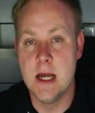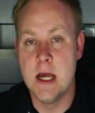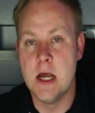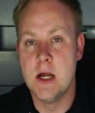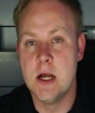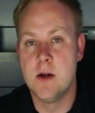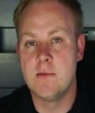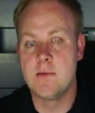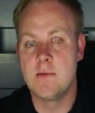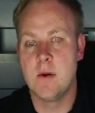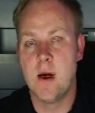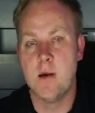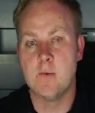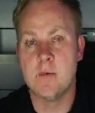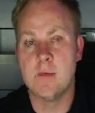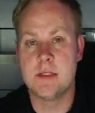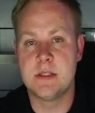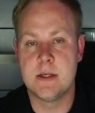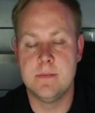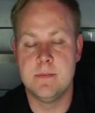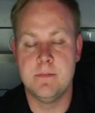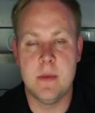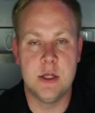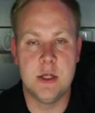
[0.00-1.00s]
from
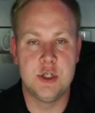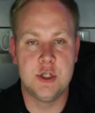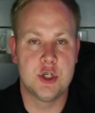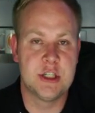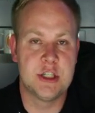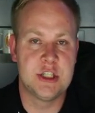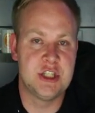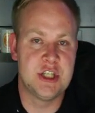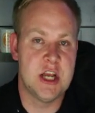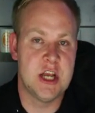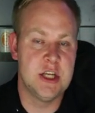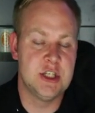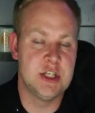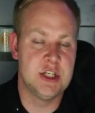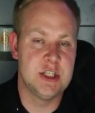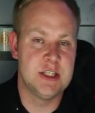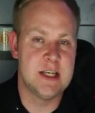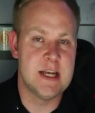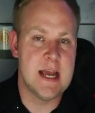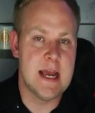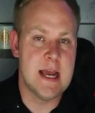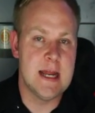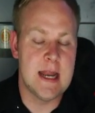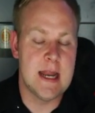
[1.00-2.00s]
some major exchanges
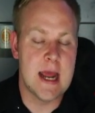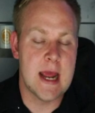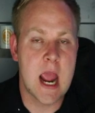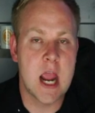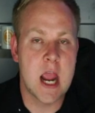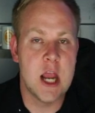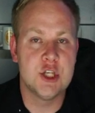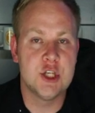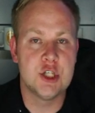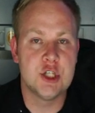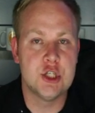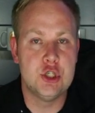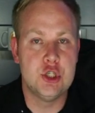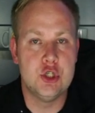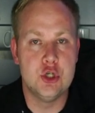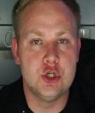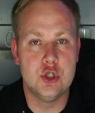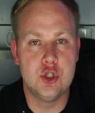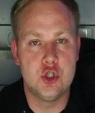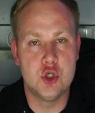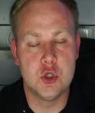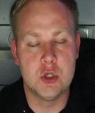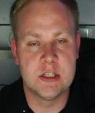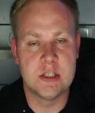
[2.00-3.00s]
in Asia due
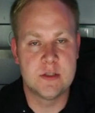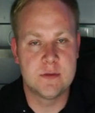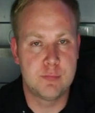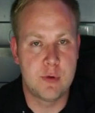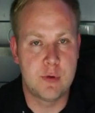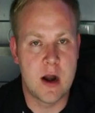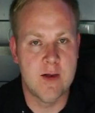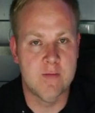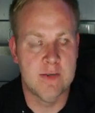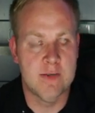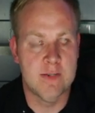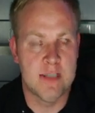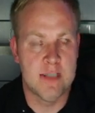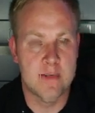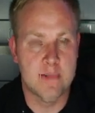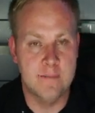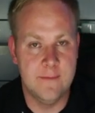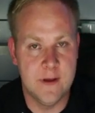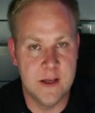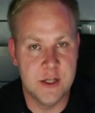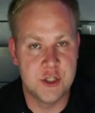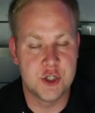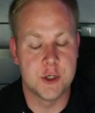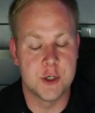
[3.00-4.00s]
to its privacy
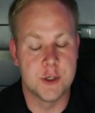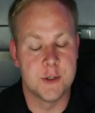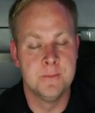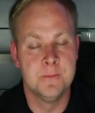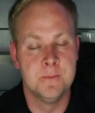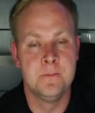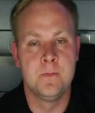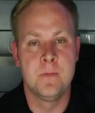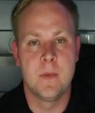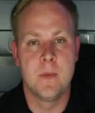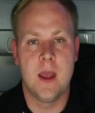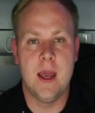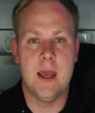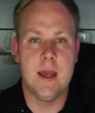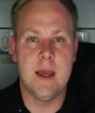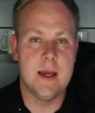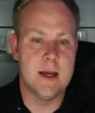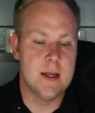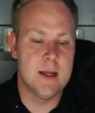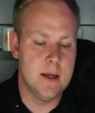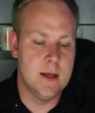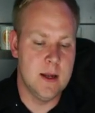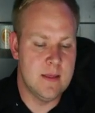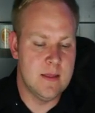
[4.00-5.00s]
feature.
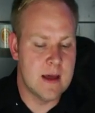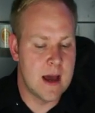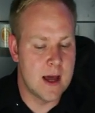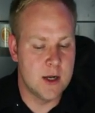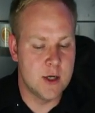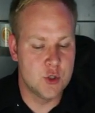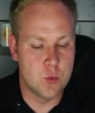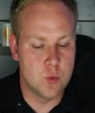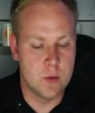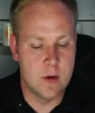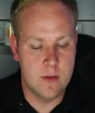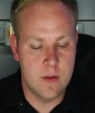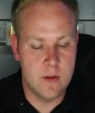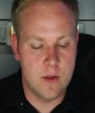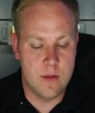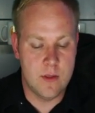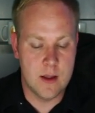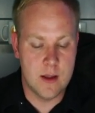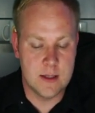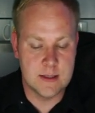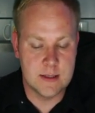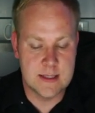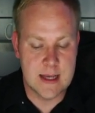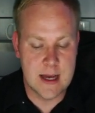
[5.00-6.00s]
And that is one of the
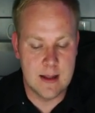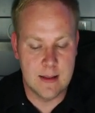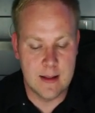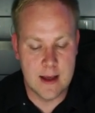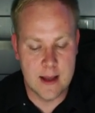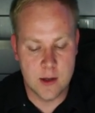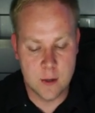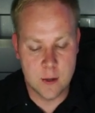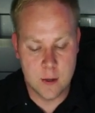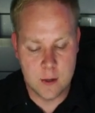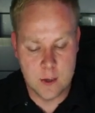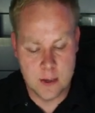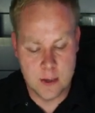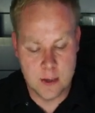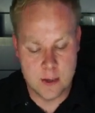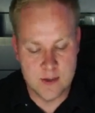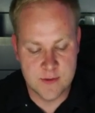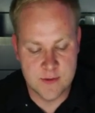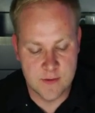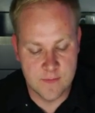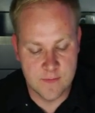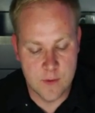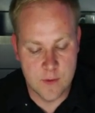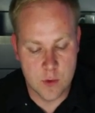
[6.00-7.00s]
things that Litecoin is
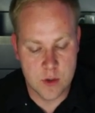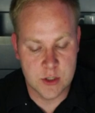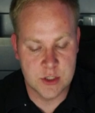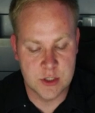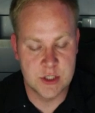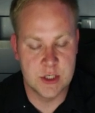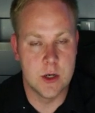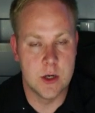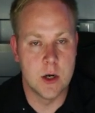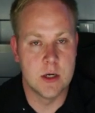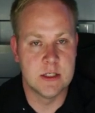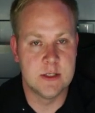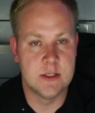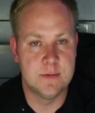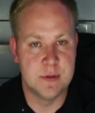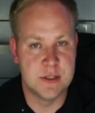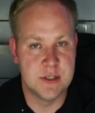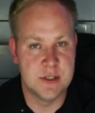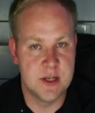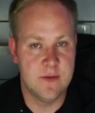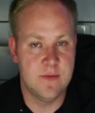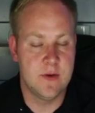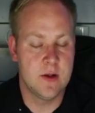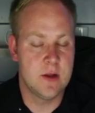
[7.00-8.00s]
focusing on
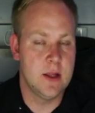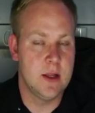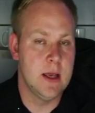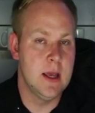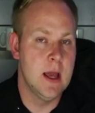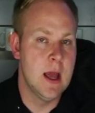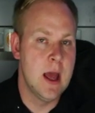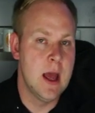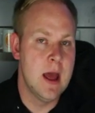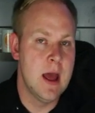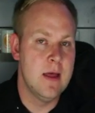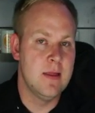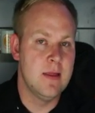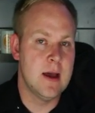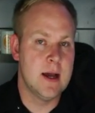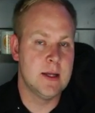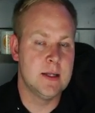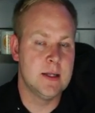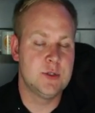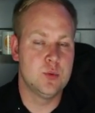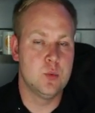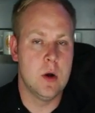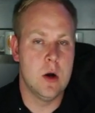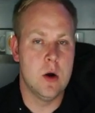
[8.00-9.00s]
specifically.
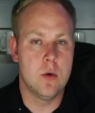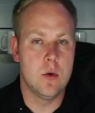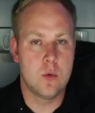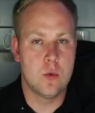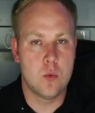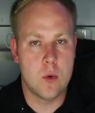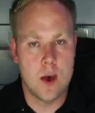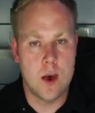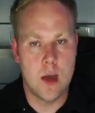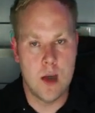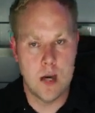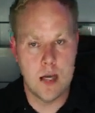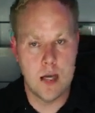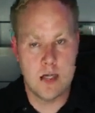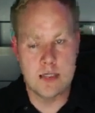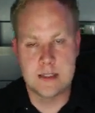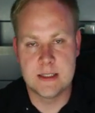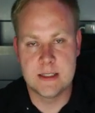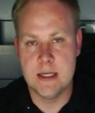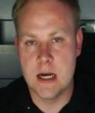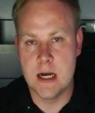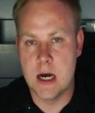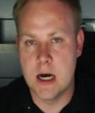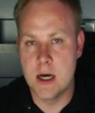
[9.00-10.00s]
That's, well, quite
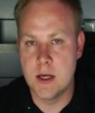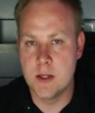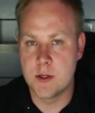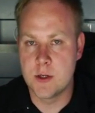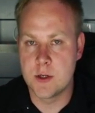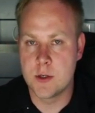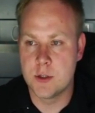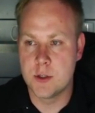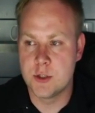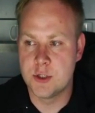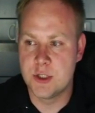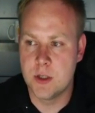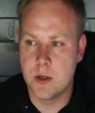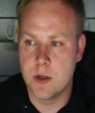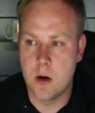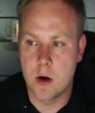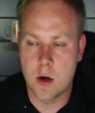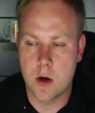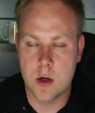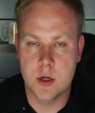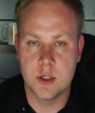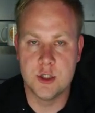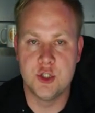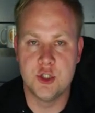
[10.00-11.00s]
honestly, others are
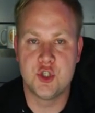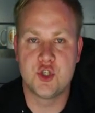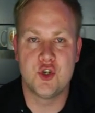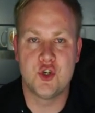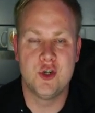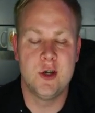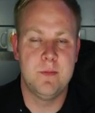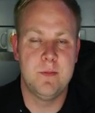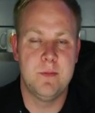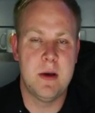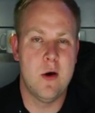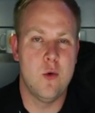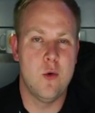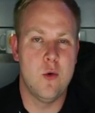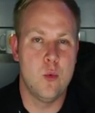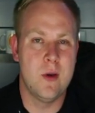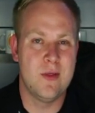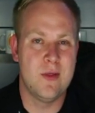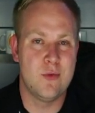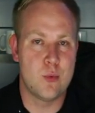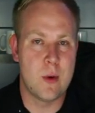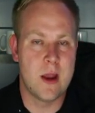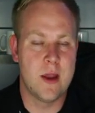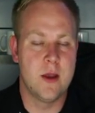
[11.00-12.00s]
concerned about
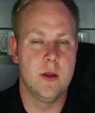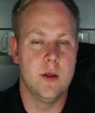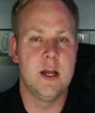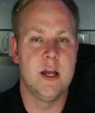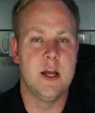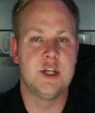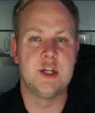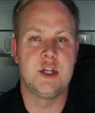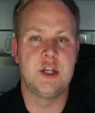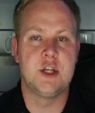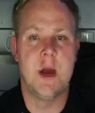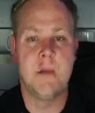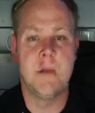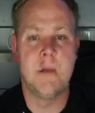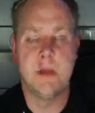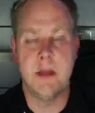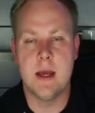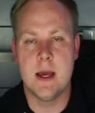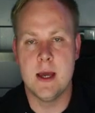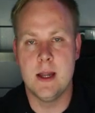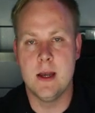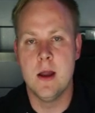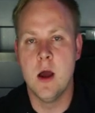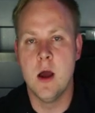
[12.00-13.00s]
with regulation coming
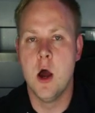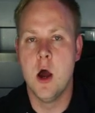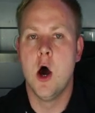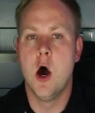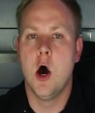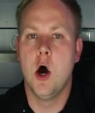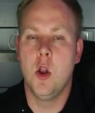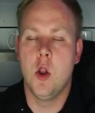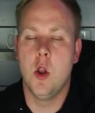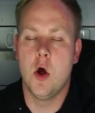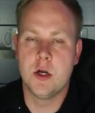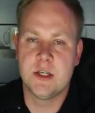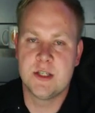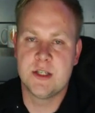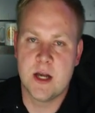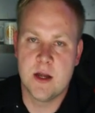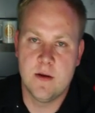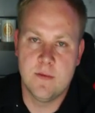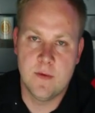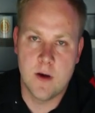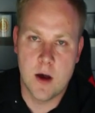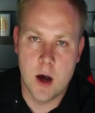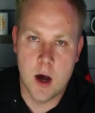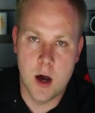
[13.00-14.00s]
in alongside
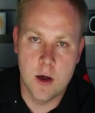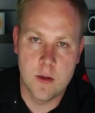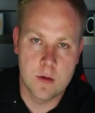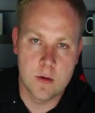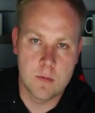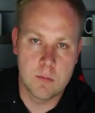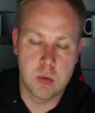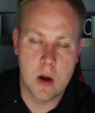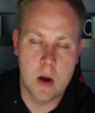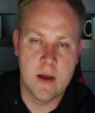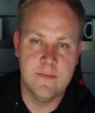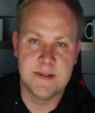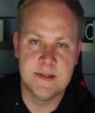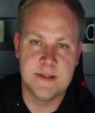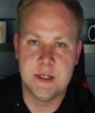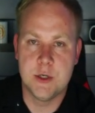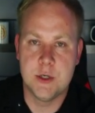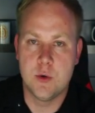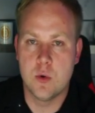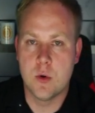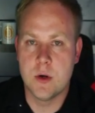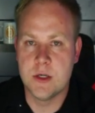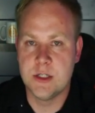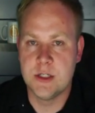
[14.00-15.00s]
of other privacy
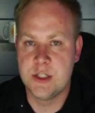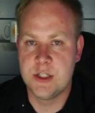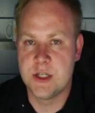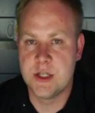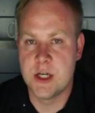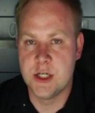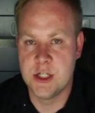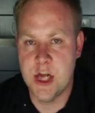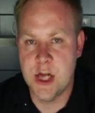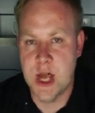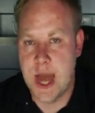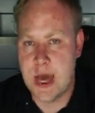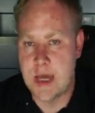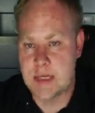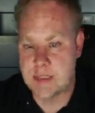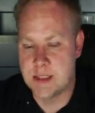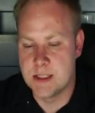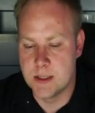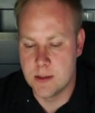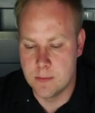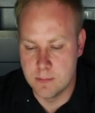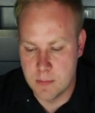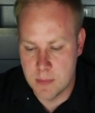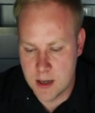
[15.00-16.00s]
coins such
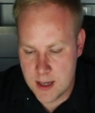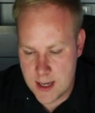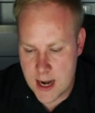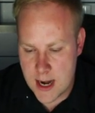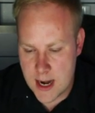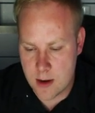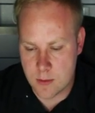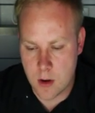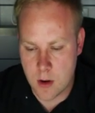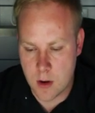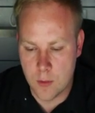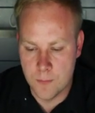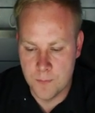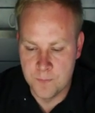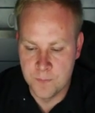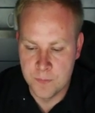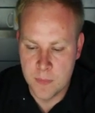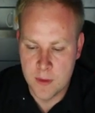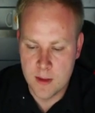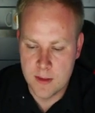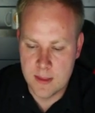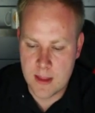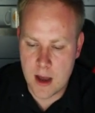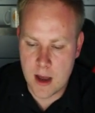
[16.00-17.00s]
as Monero.
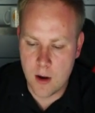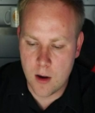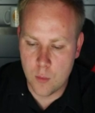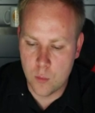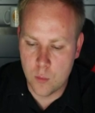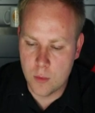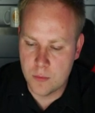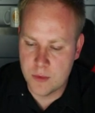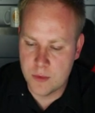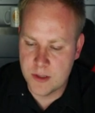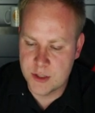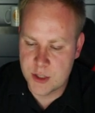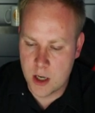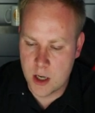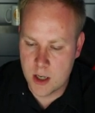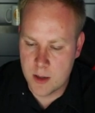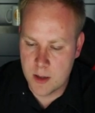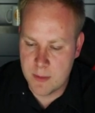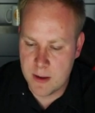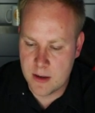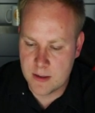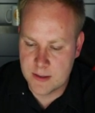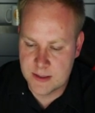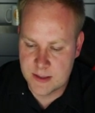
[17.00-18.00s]
Now, when we talk
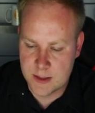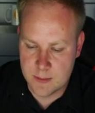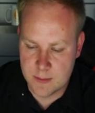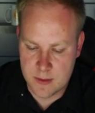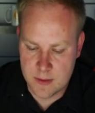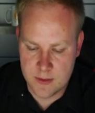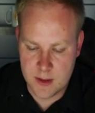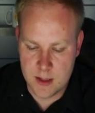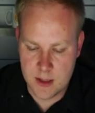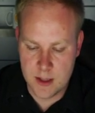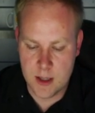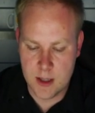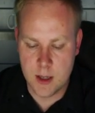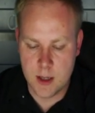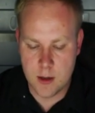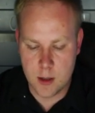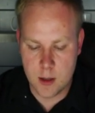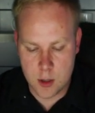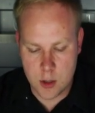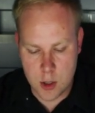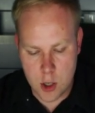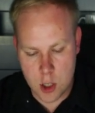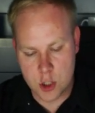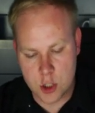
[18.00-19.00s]
about some of the
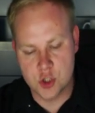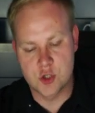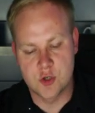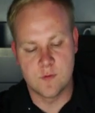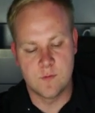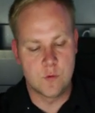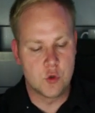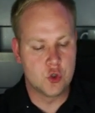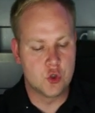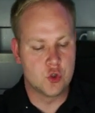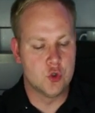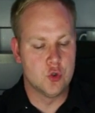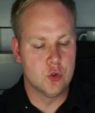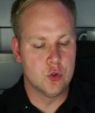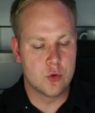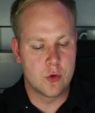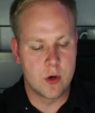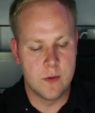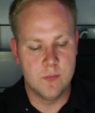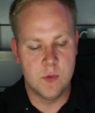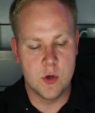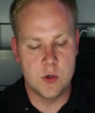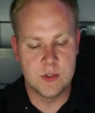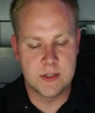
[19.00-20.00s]
controversial
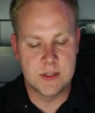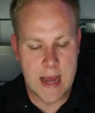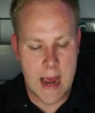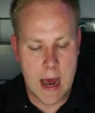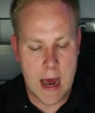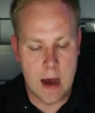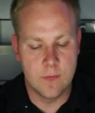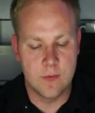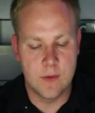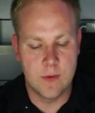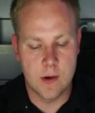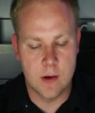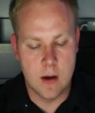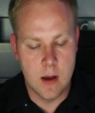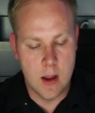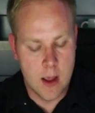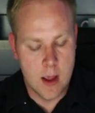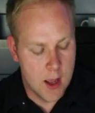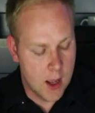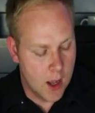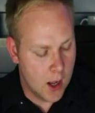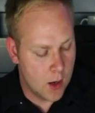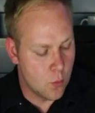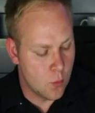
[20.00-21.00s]
cryptos out there
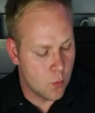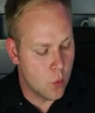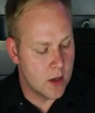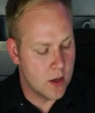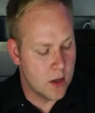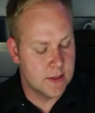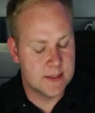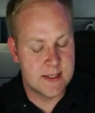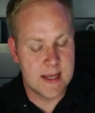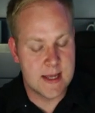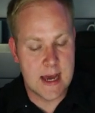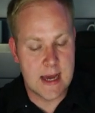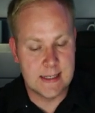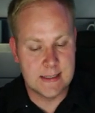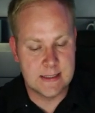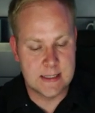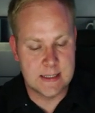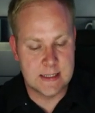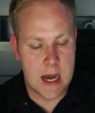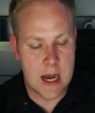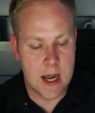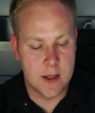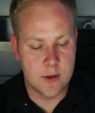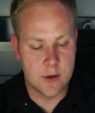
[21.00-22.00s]
and ones that either